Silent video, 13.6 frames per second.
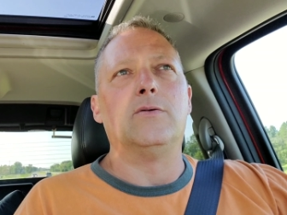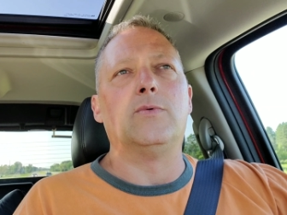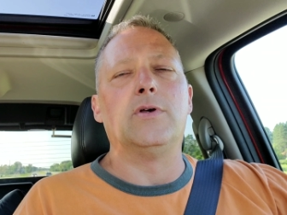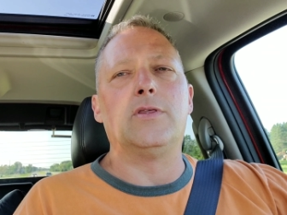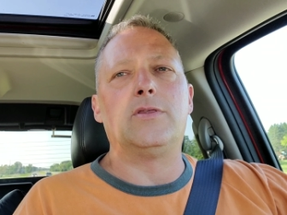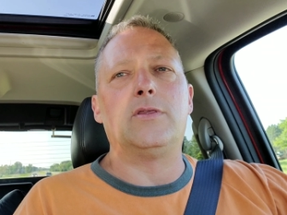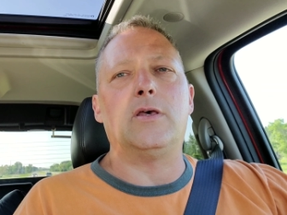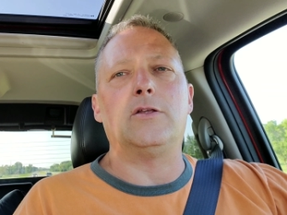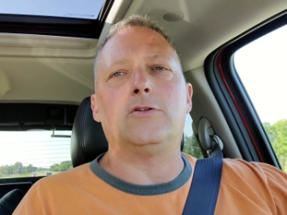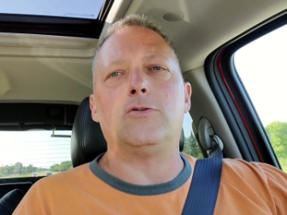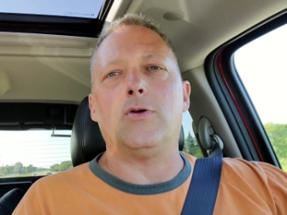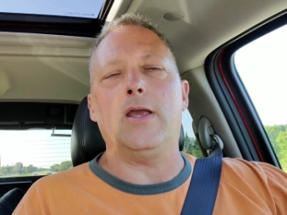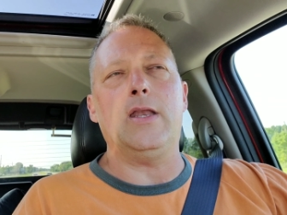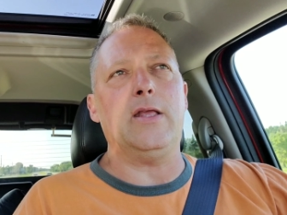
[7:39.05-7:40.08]
with the
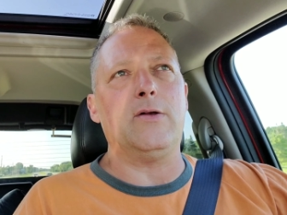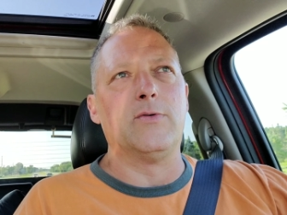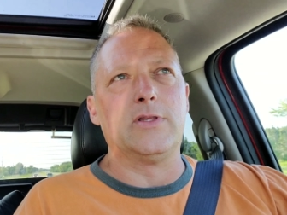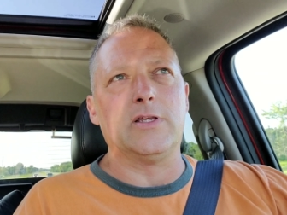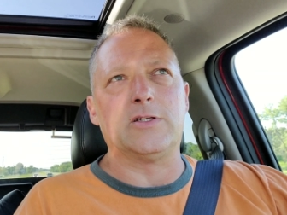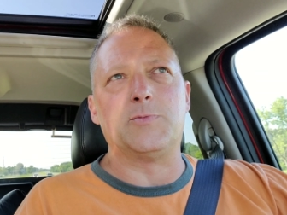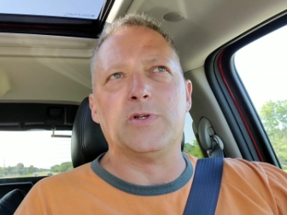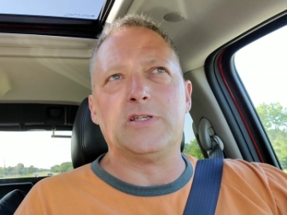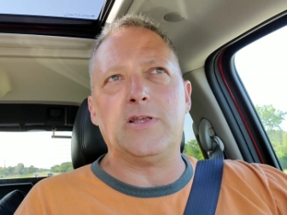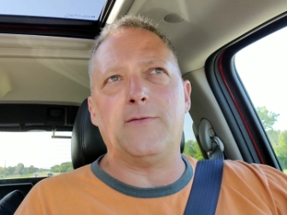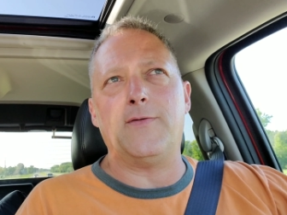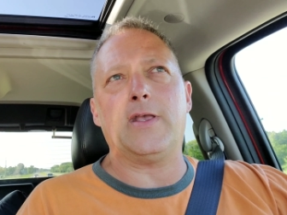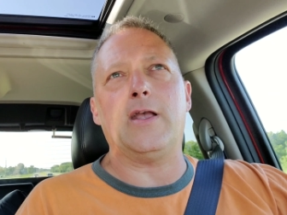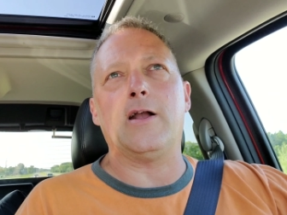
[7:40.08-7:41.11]
training with the
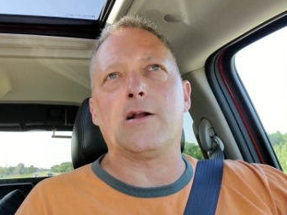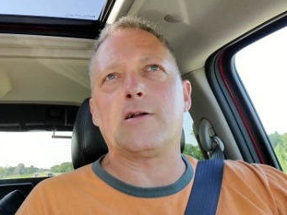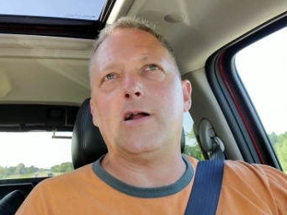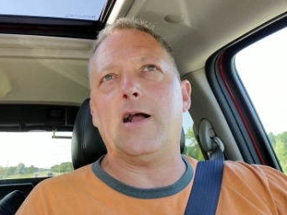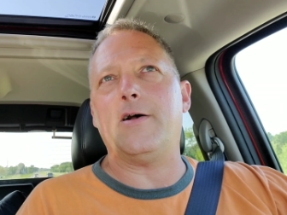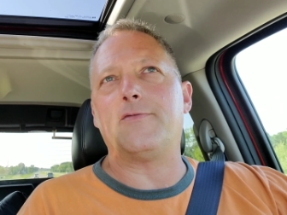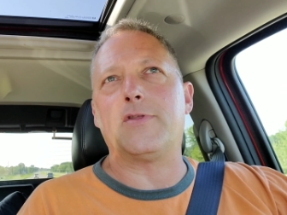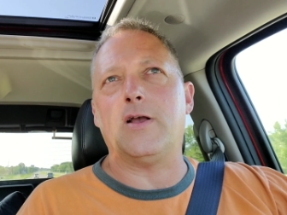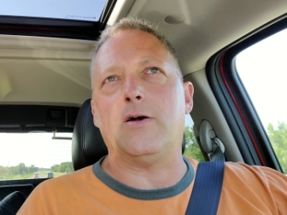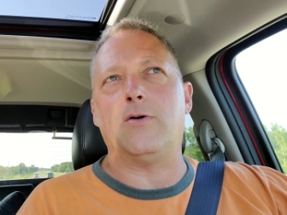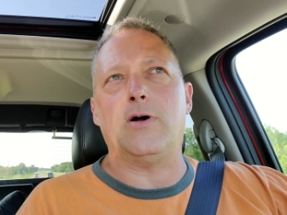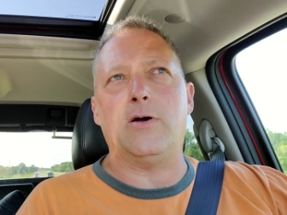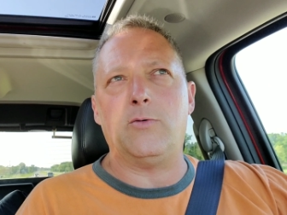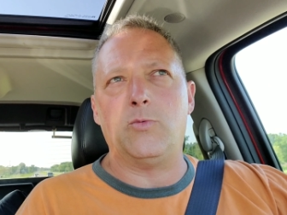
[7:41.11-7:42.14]
specific aircraft that
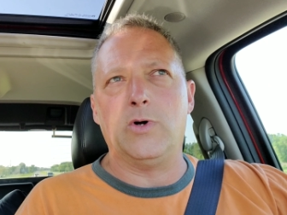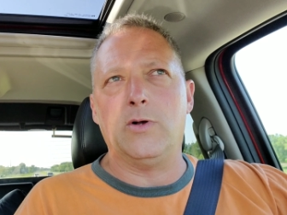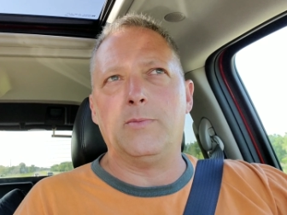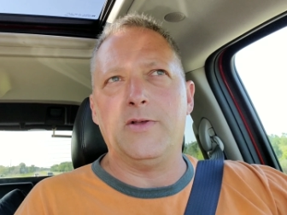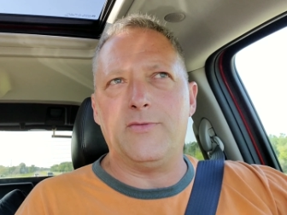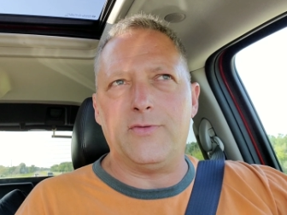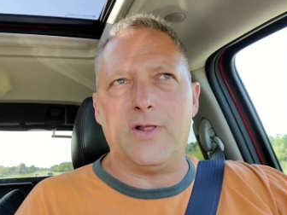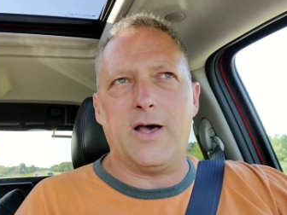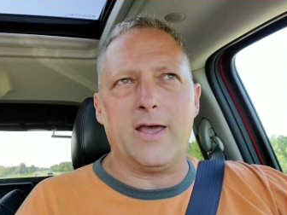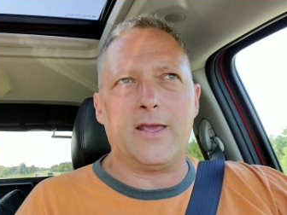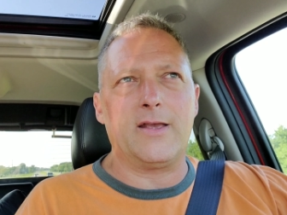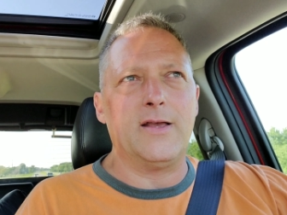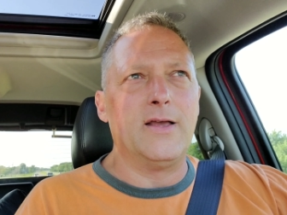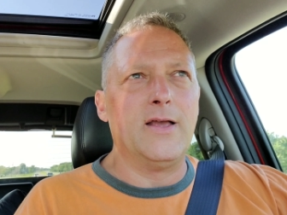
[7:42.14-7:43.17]
I will be flying